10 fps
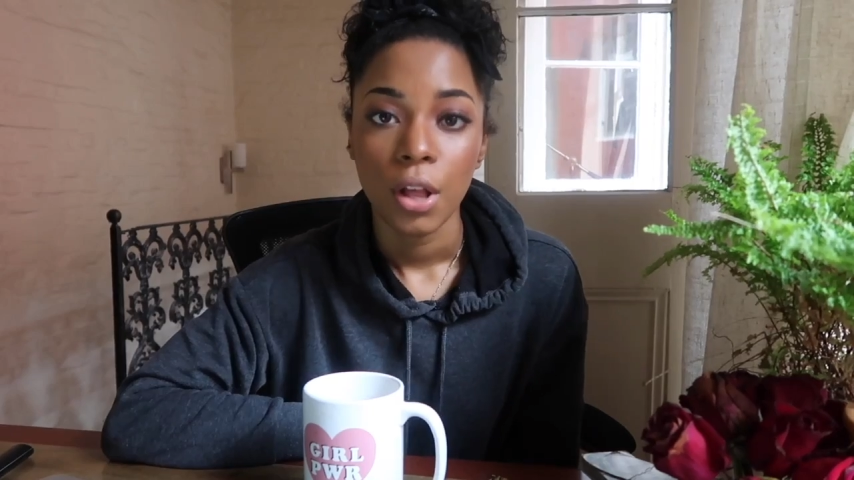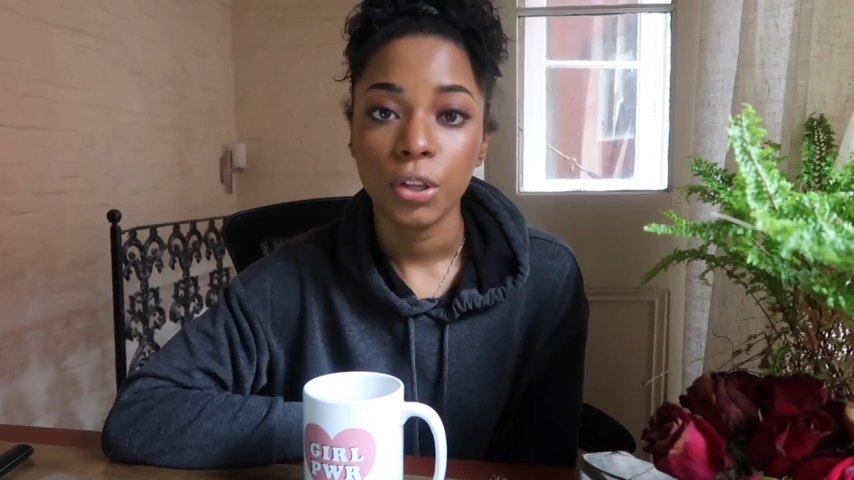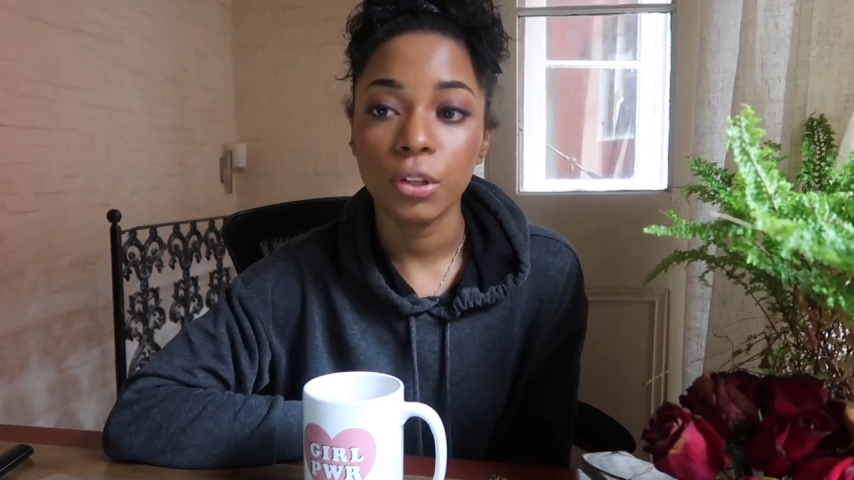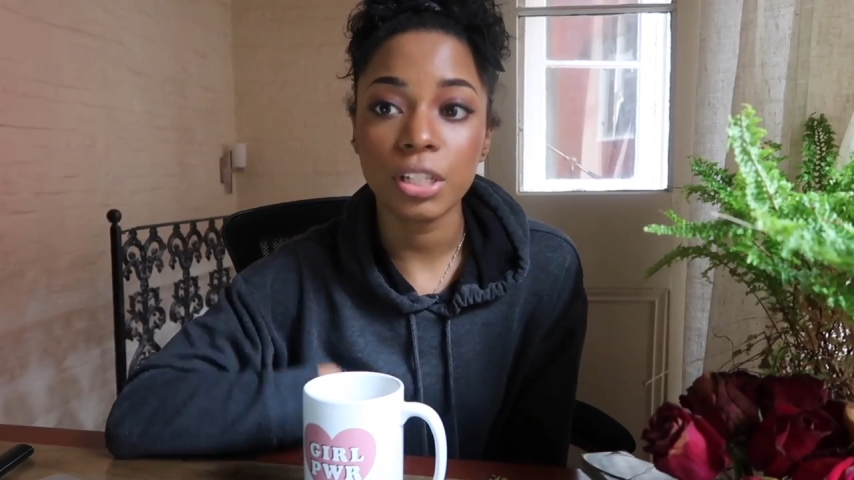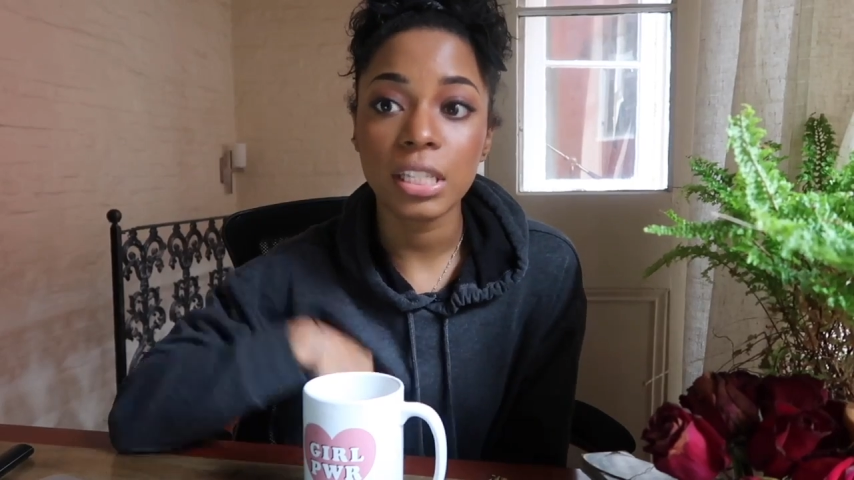
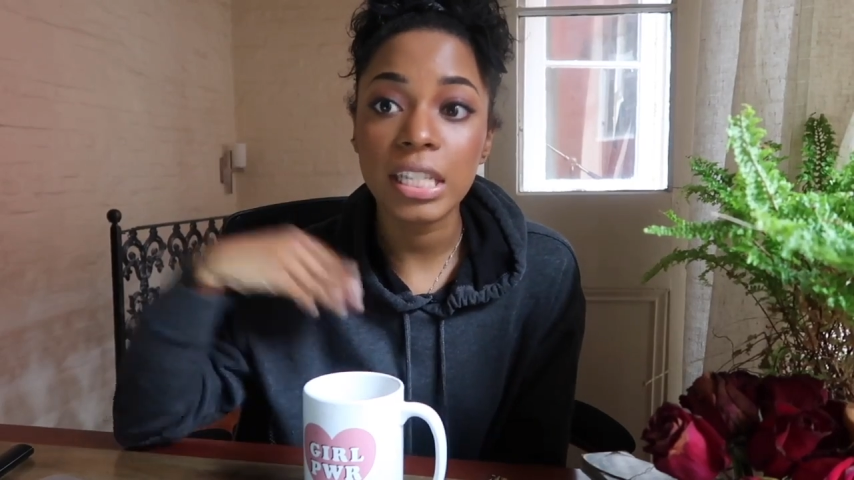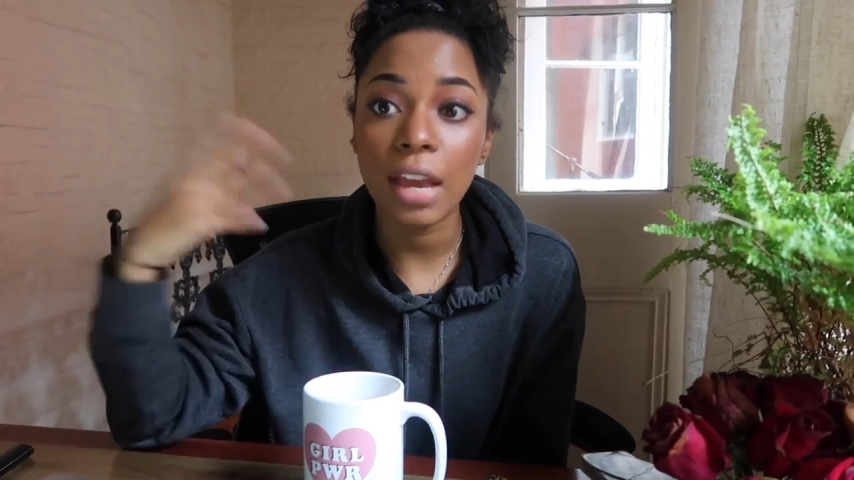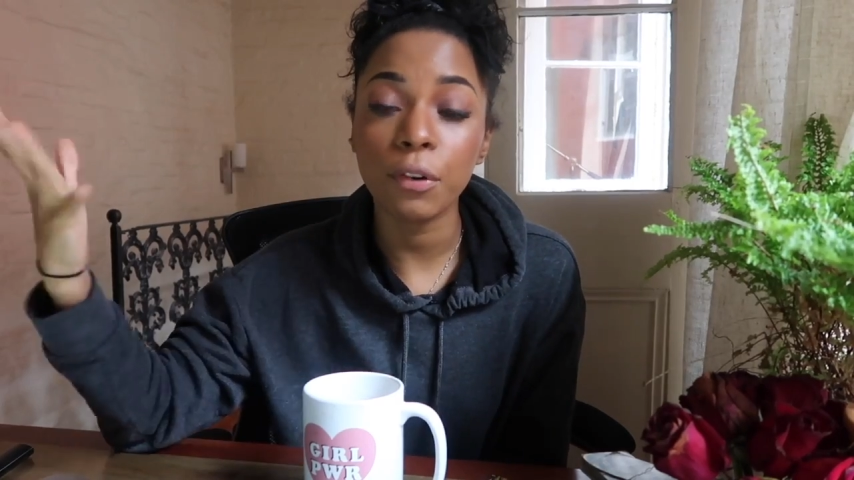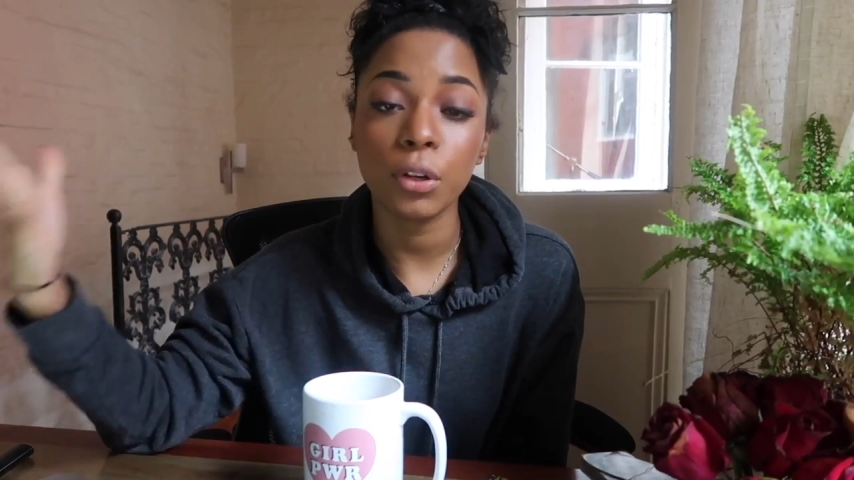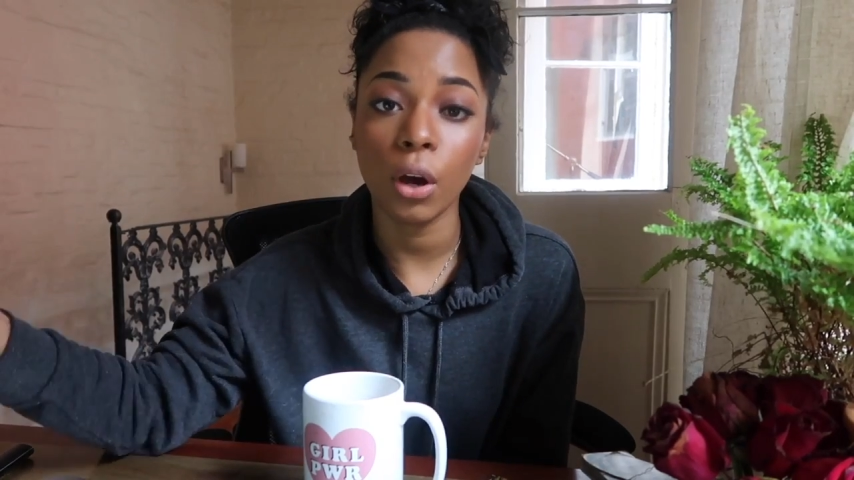You just
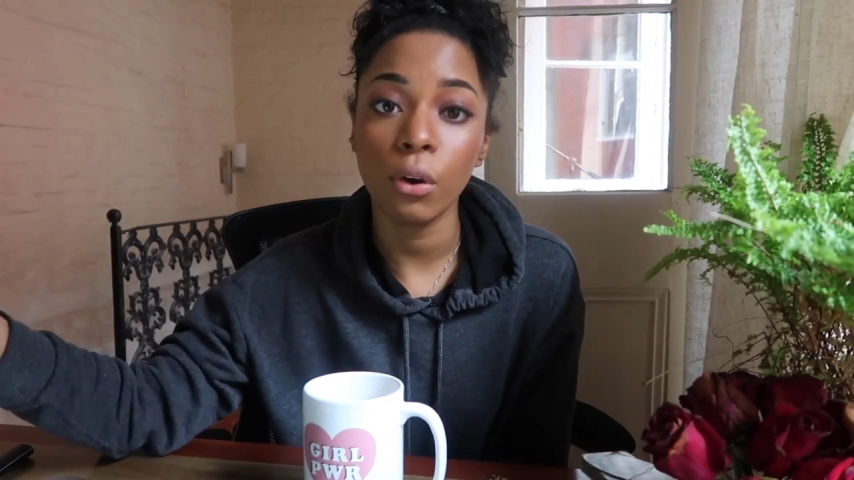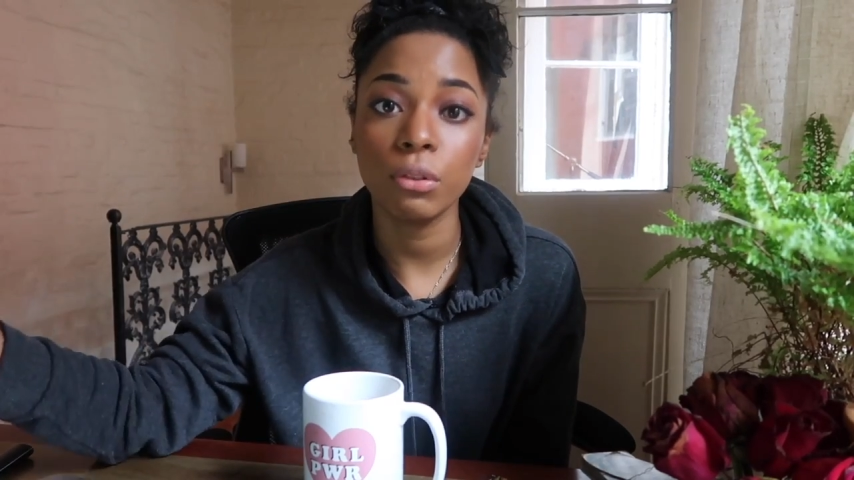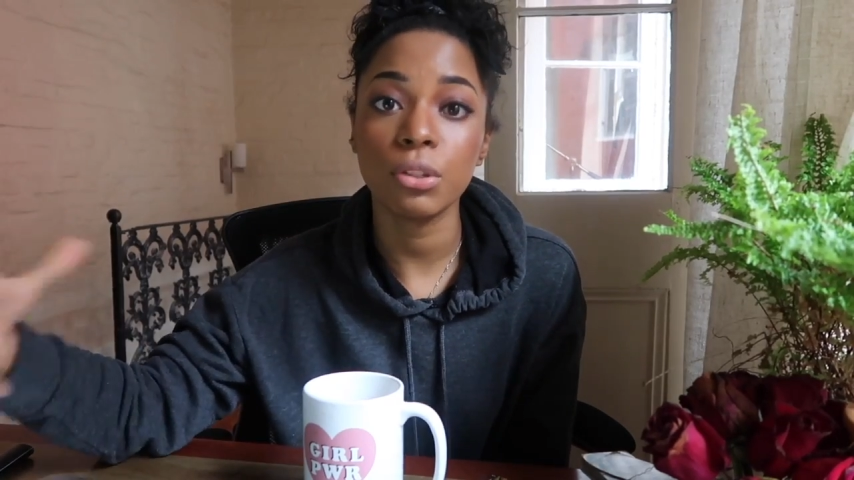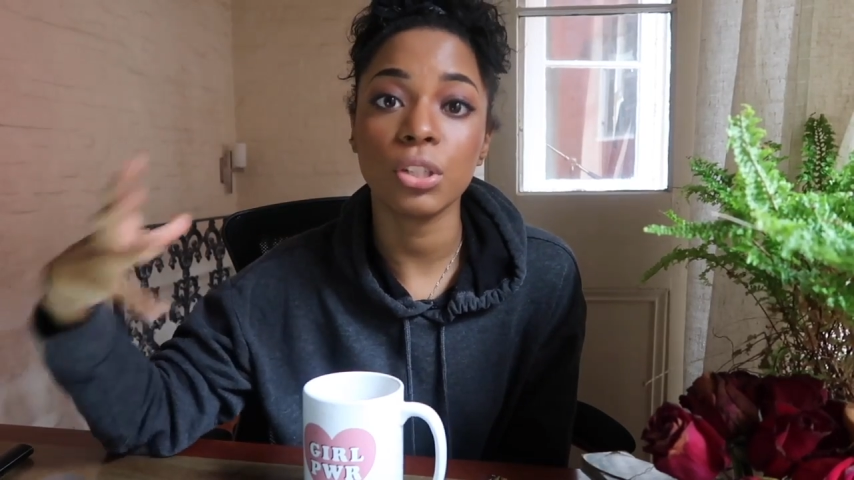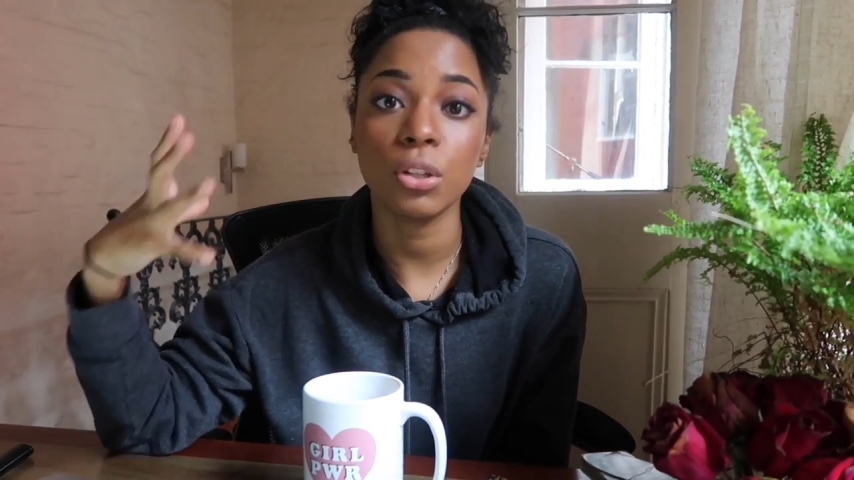never know,
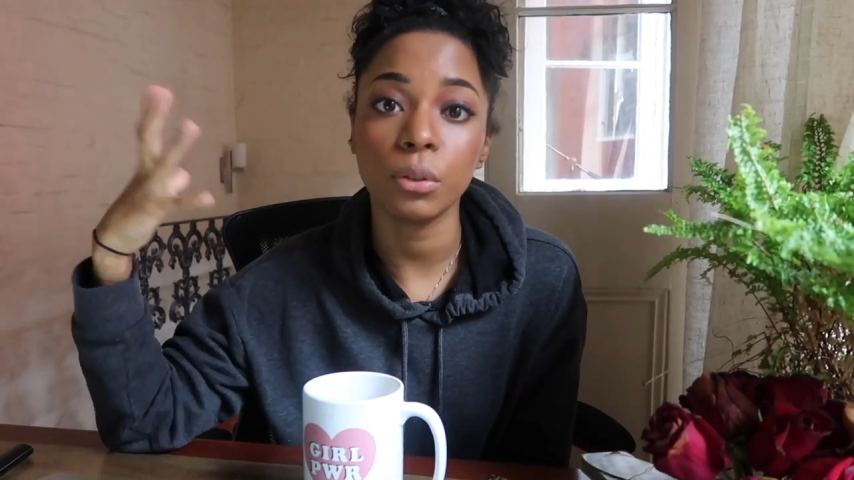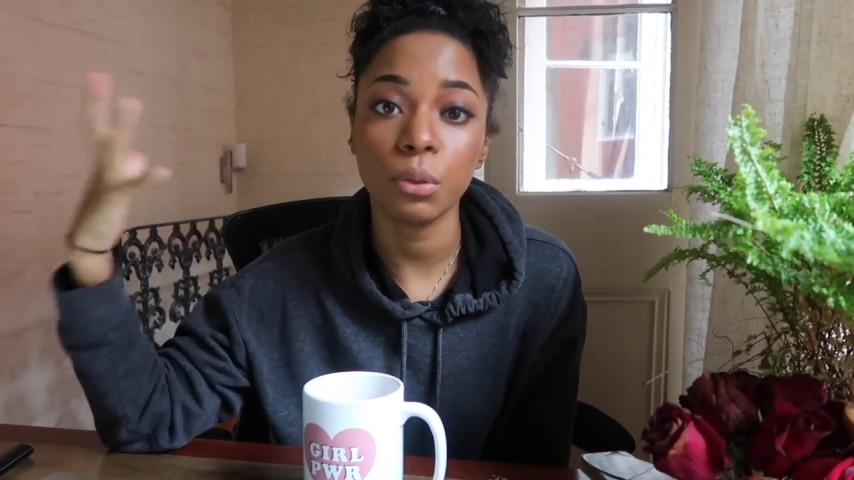you just know